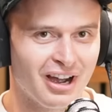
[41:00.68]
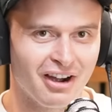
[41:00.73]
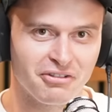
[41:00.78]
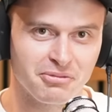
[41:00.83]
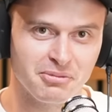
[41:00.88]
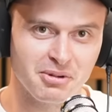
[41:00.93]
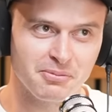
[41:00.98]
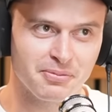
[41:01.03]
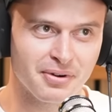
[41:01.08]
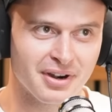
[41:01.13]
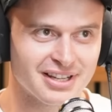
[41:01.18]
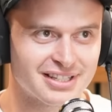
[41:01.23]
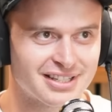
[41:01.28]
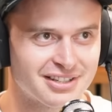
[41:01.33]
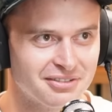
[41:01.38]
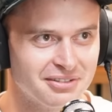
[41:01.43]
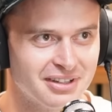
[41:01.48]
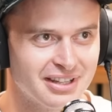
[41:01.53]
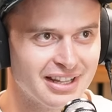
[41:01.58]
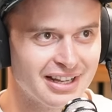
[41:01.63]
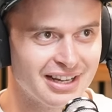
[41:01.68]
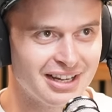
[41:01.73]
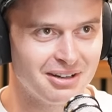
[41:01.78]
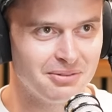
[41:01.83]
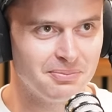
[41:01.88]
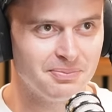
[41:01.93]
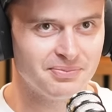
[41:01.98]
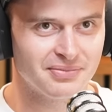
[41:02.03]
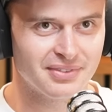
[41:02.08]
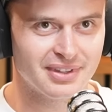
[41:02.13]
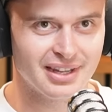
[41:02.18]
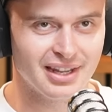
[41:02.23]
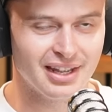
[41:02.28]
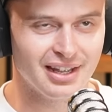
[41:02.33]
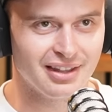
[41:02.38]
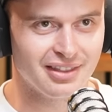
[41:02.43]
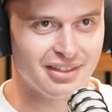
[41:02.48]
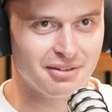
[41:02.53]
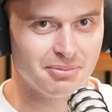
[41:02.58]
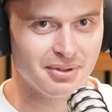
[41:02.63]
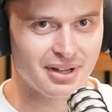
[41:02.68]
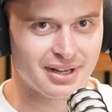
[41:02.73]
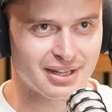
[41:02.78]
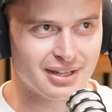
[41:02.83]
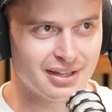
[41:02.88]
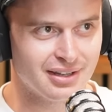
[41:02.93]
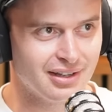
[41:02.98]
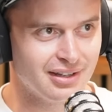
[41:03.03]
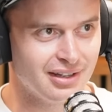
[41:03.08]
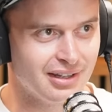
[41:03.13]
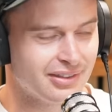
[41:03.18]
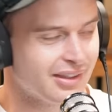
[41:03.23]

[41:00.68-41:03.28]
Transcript: far from impressed with, um, yeah, the bloody